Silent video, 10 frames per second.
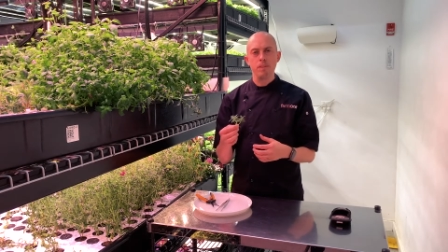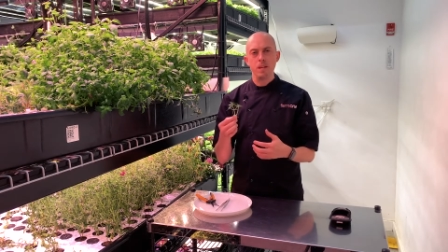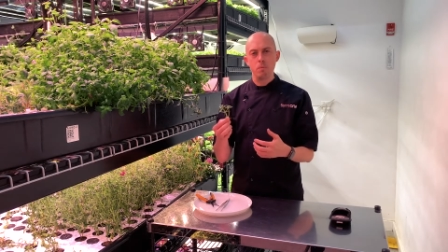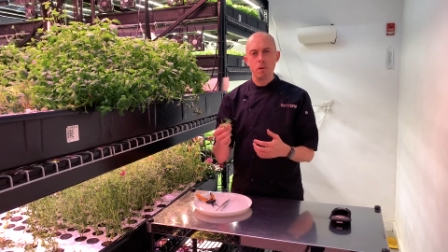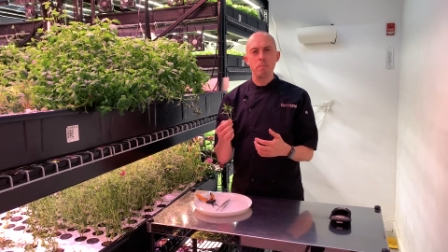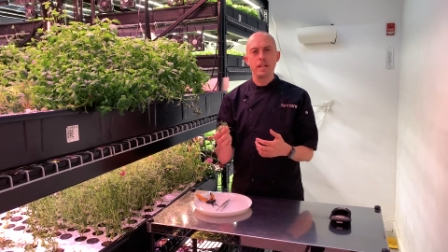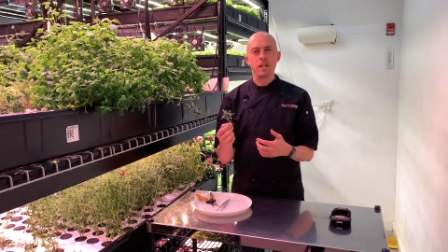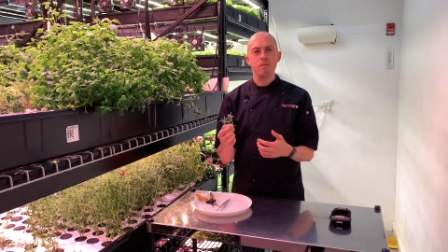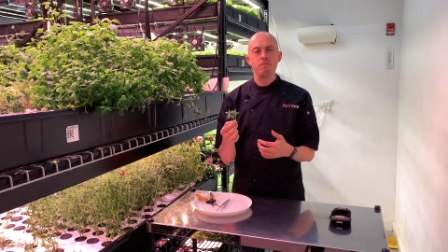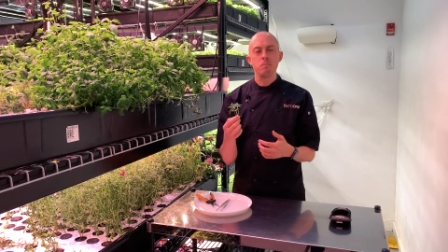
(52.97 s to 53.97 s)
it would probably
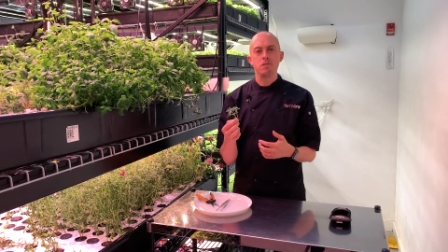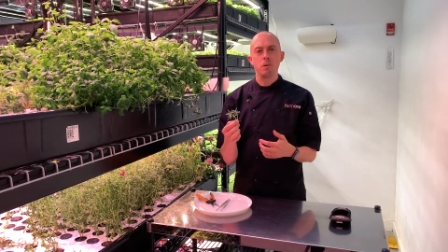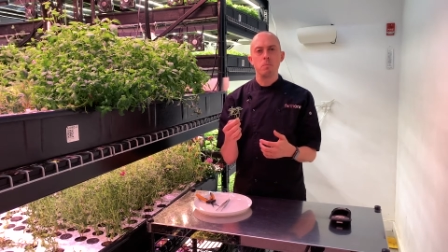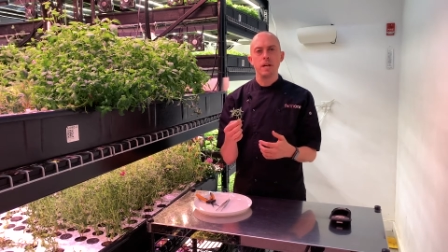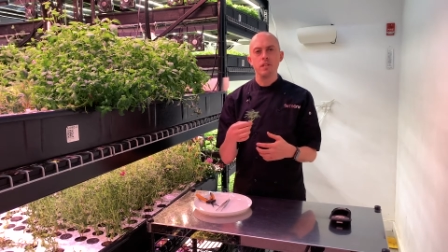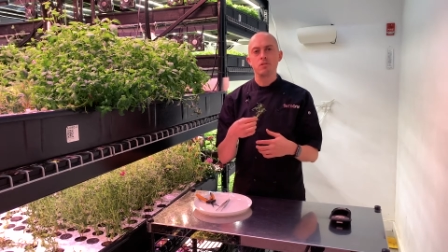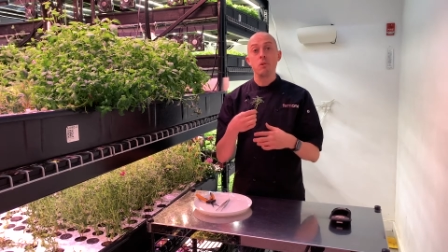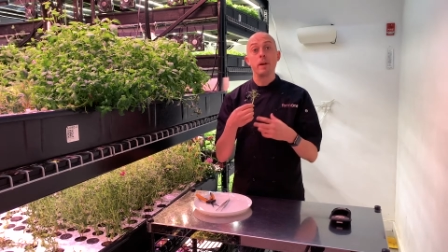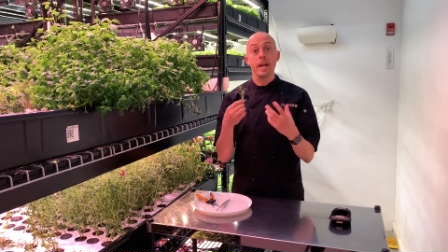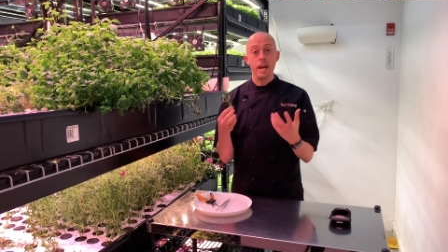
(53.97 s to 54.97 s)
come from somewhere that's
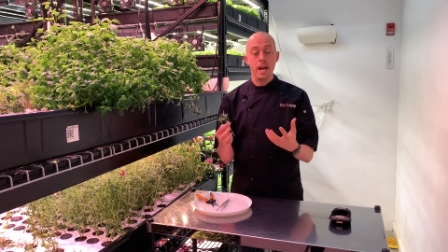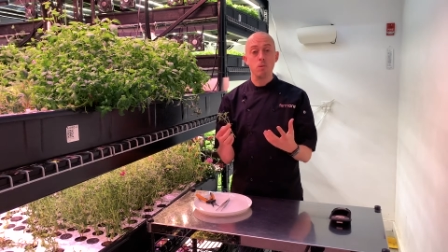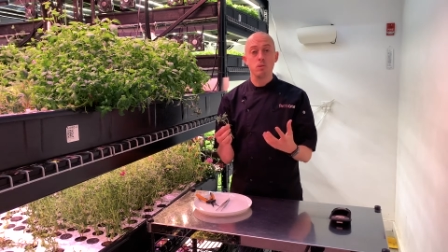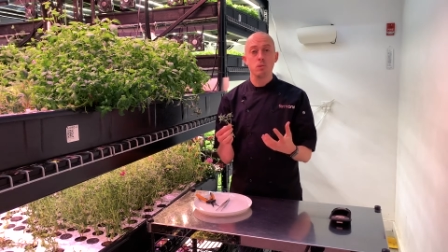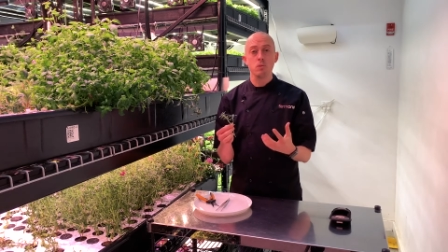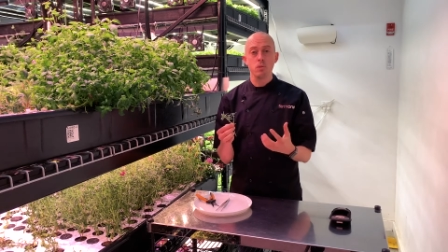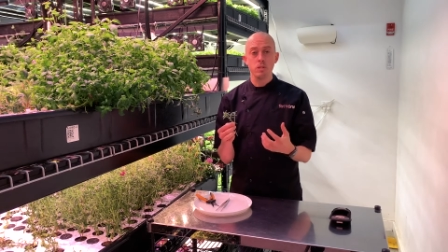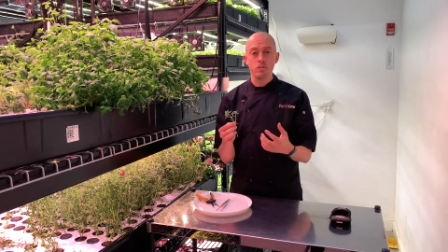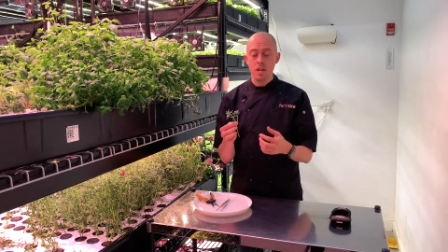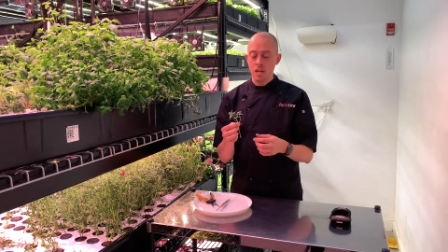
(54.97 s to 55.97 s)
growing it
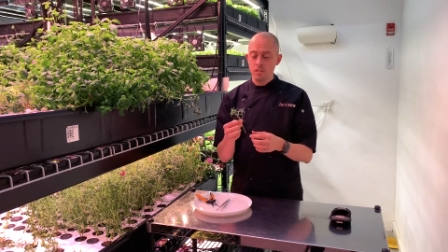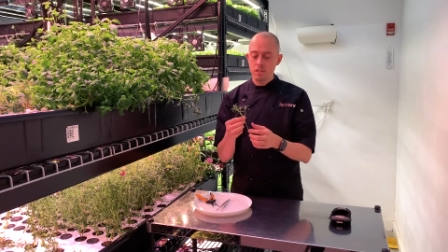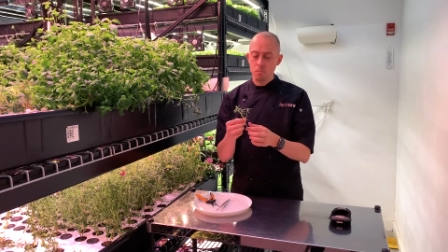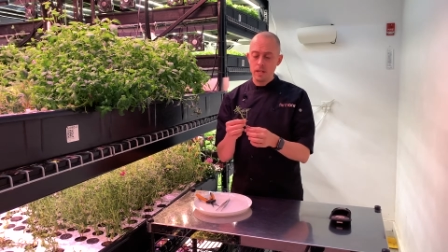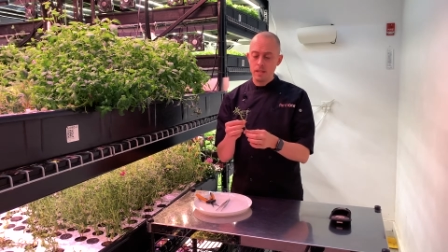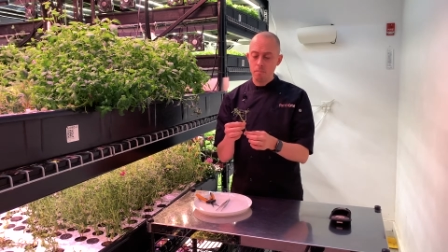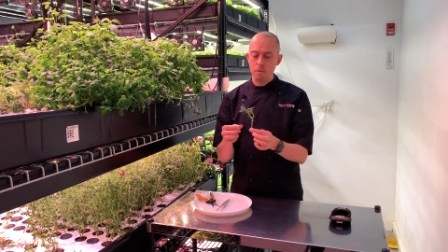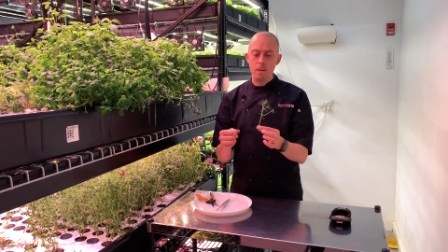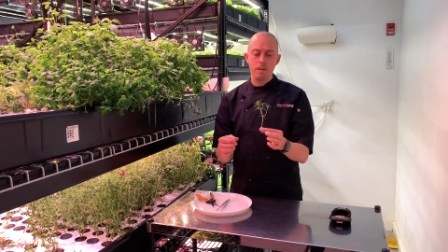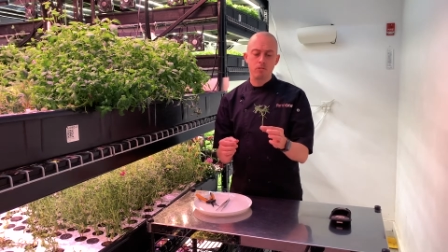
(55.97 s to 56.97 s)
outdoors, somewhere that
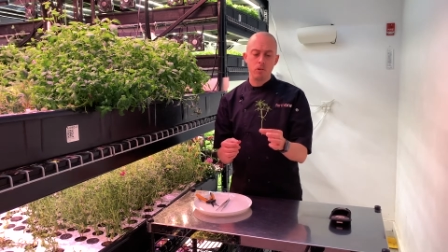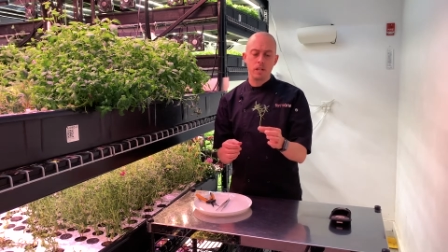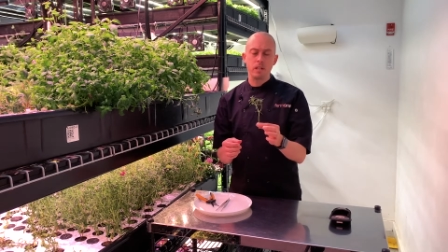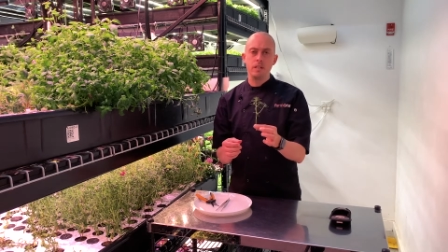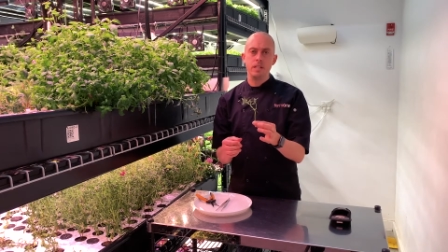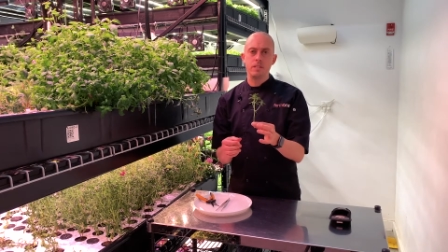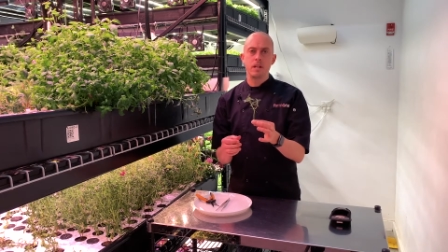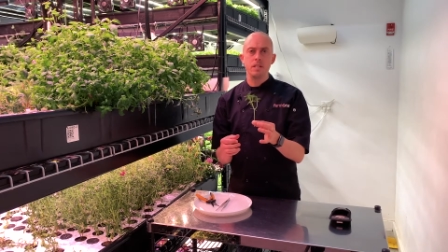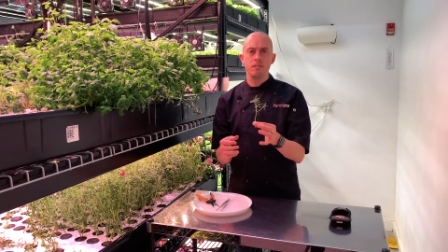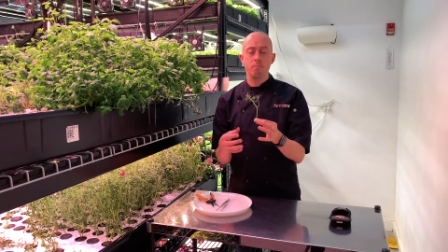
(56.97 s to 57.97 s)
might be growing these
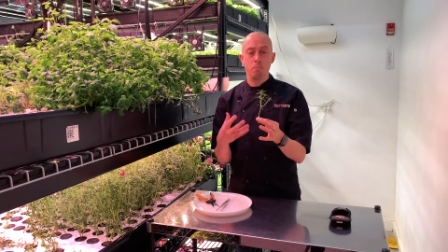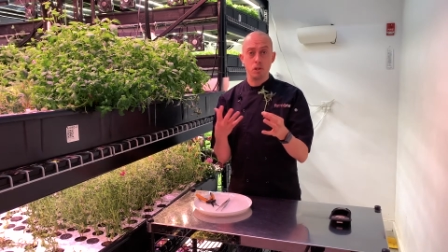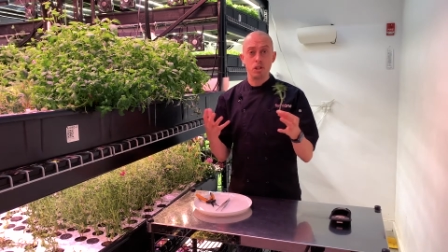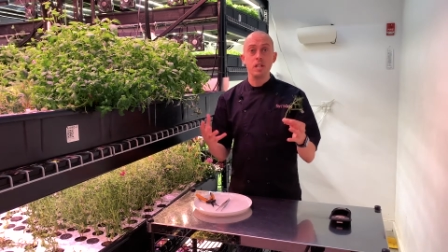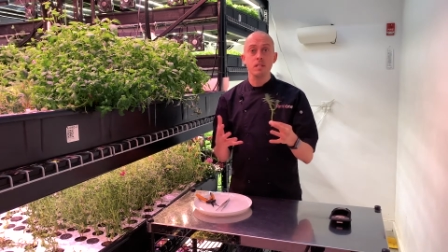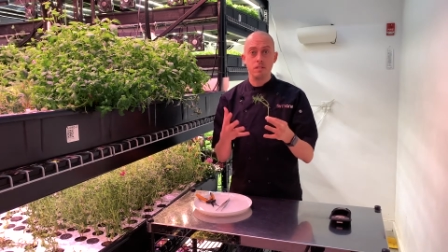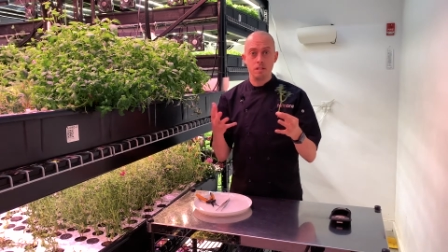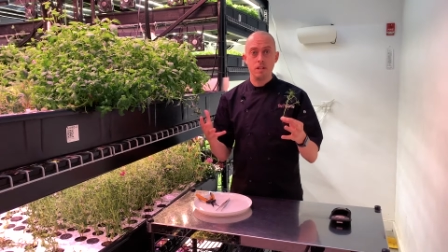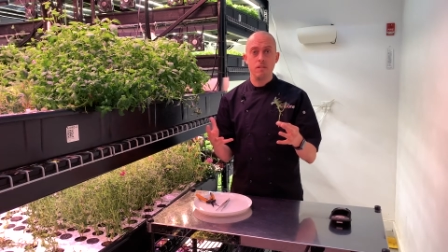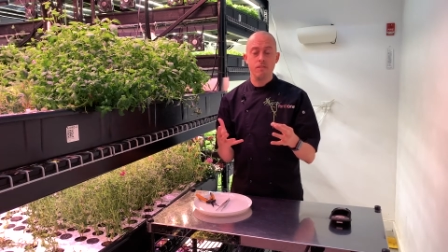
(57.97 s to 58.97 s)
kinds of bushes,
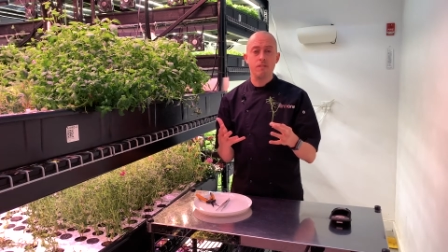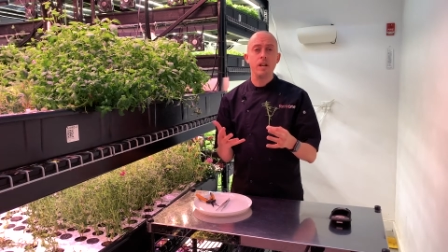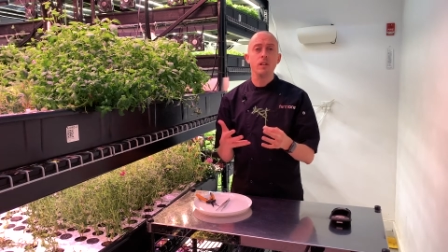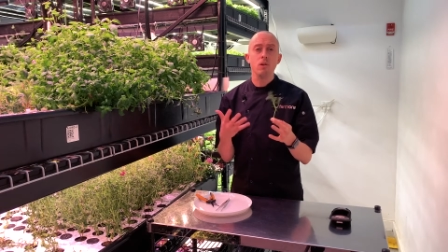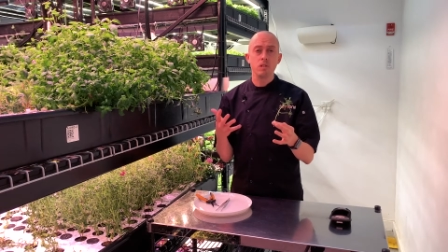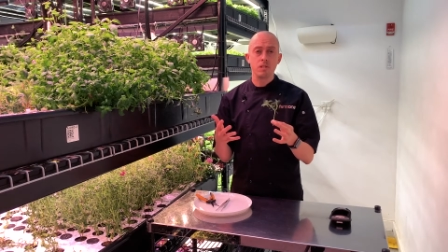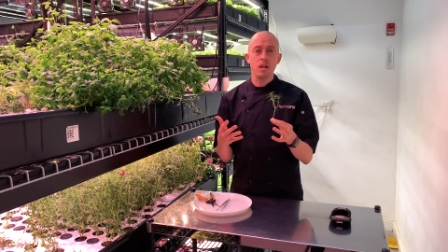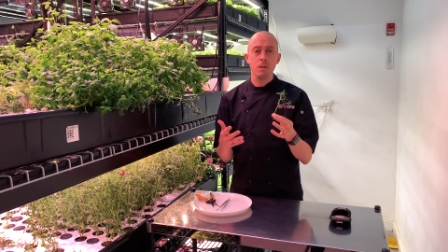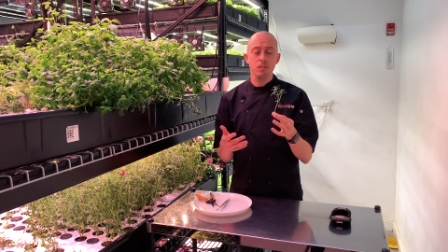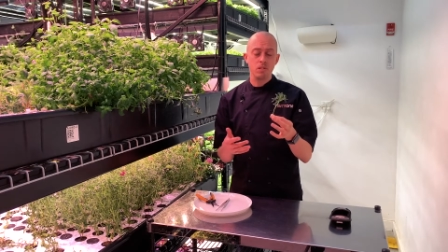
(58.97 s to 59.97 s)
for a very long
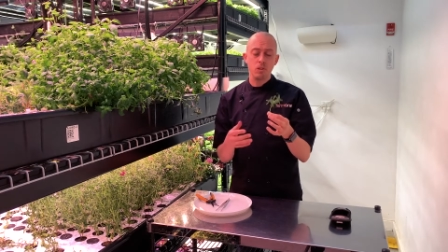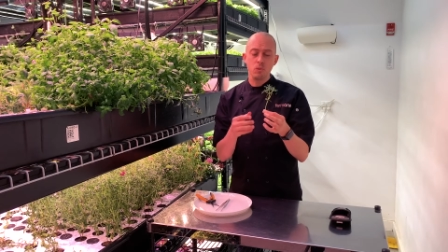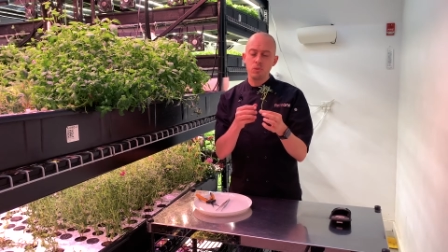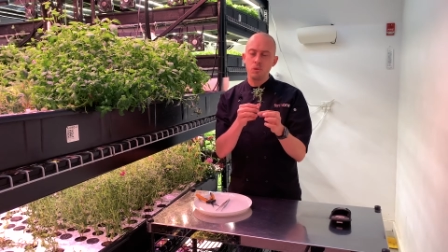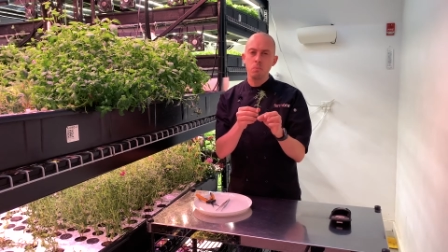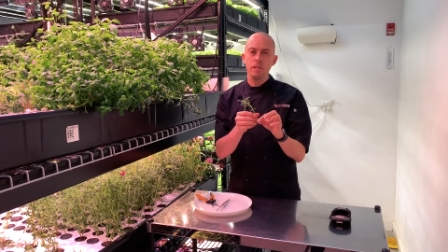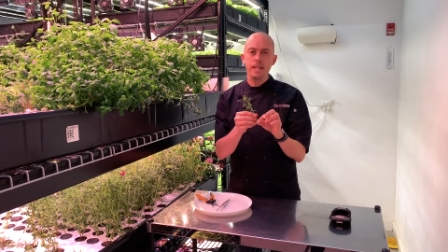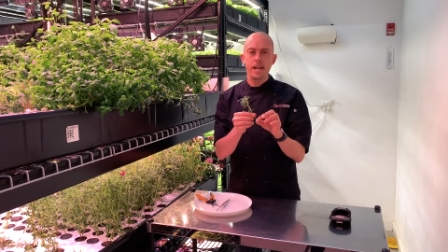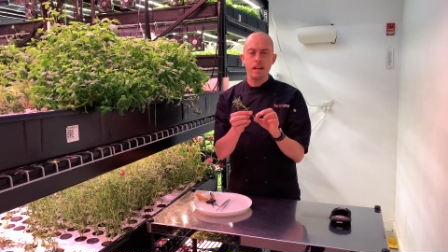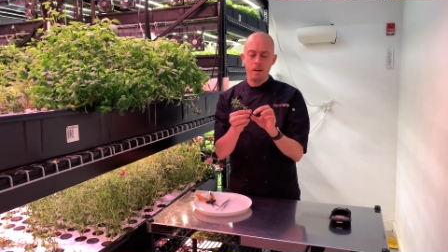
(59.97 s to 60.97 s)
time. And so you'll normally
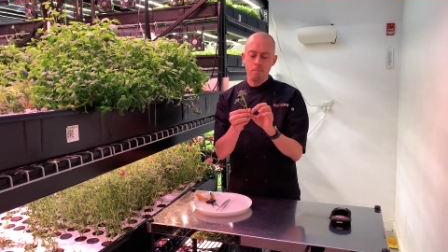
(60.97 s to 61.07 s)
get